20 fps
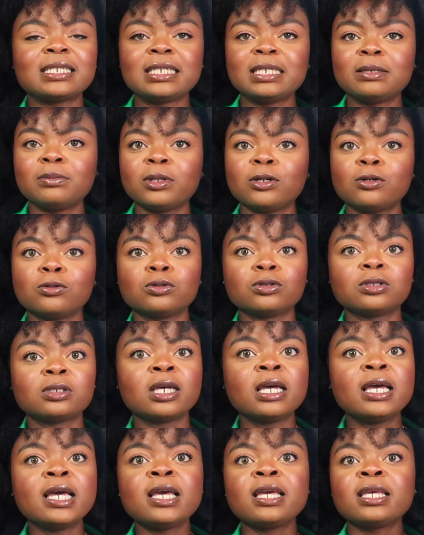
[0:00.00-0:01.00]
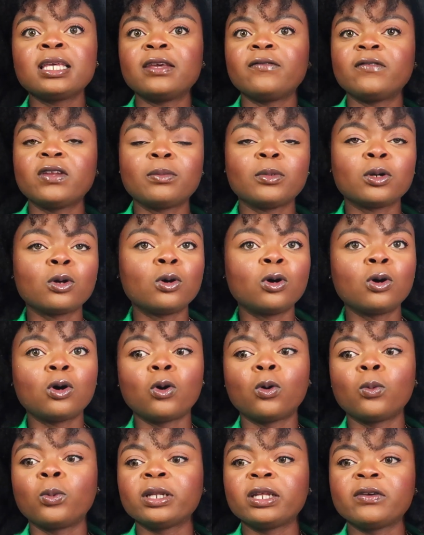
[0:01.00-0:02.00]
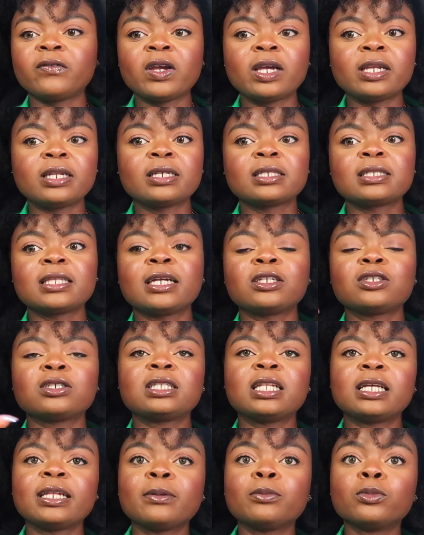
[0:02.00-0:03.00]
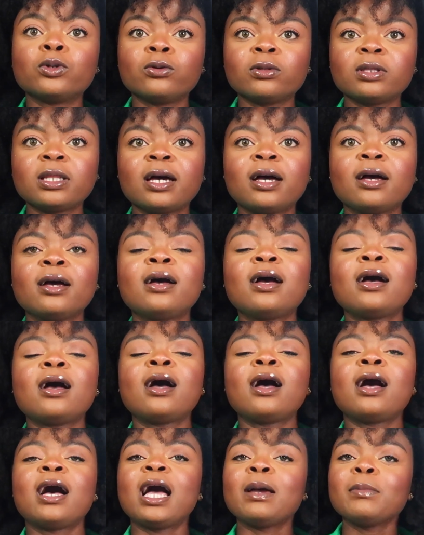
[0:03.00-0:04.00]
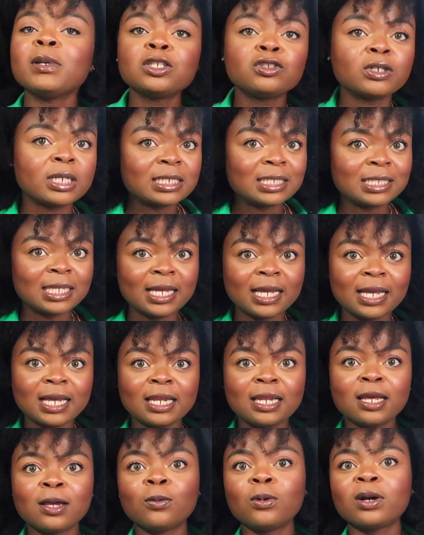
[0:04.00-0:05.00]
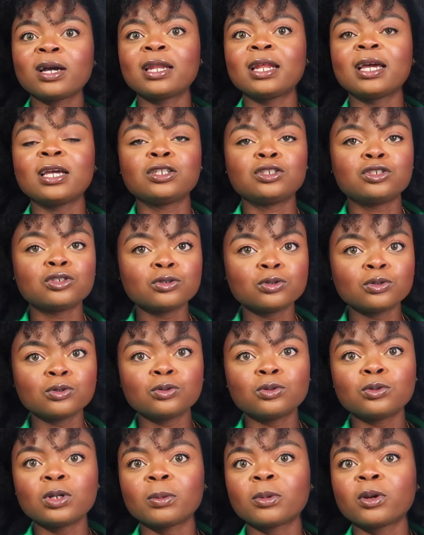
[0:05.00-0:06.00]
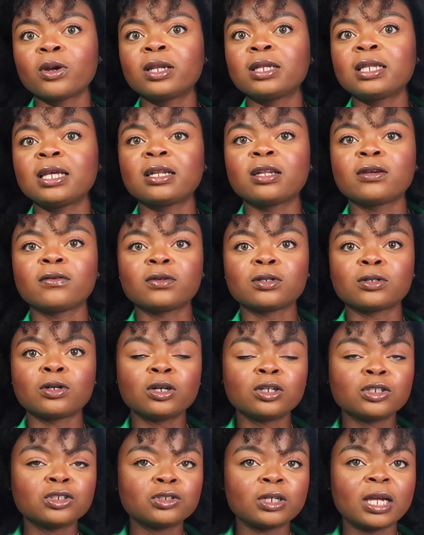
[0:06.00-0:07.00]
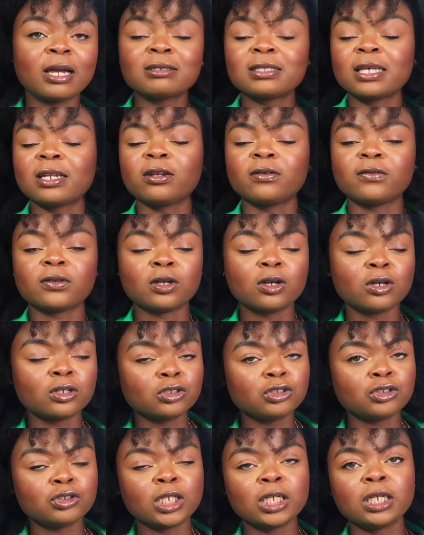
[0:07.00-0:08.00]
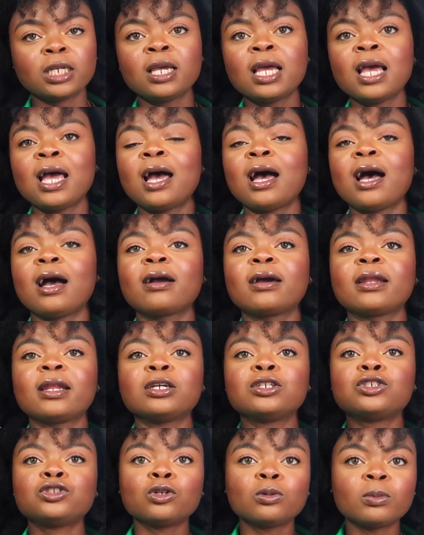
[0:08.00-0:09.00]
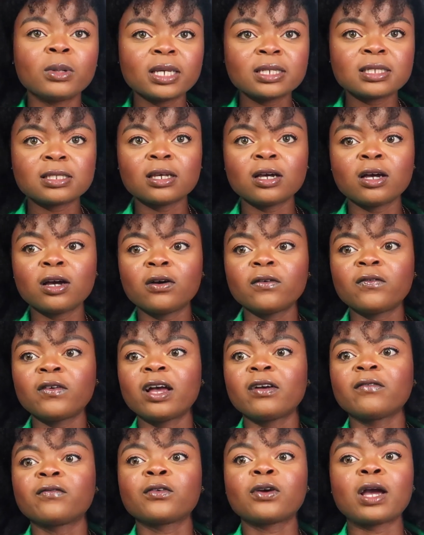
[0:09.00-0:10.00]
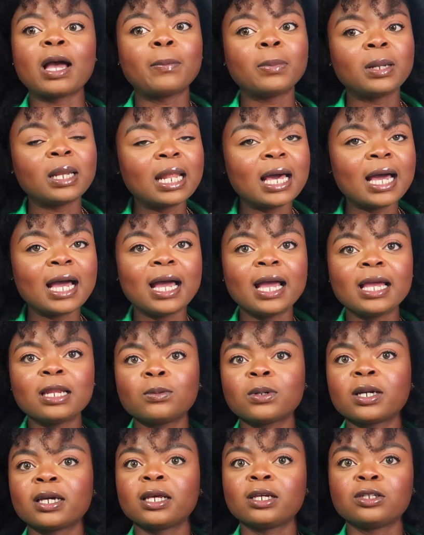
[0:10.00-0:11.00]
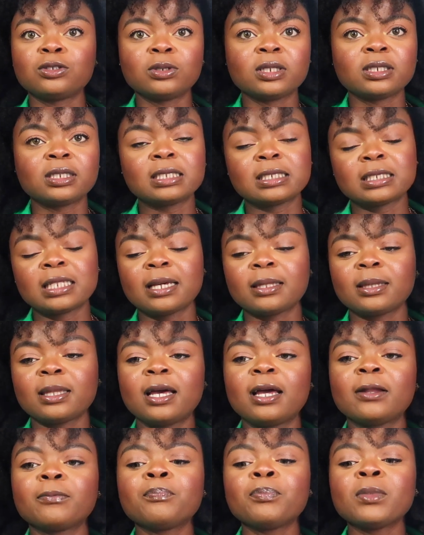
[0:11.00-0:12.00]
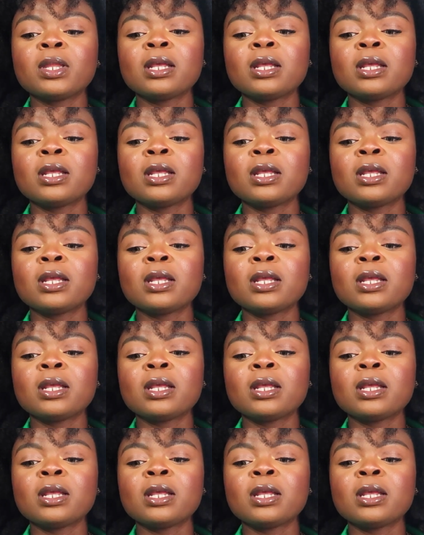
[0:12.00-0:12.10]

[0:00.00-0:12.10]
emails, give them a call, whatever it is, like just let them know that I'm interested, what can I do, I'm currently outside of the country, how can I show myself, I've applied, what can I do, and things like that.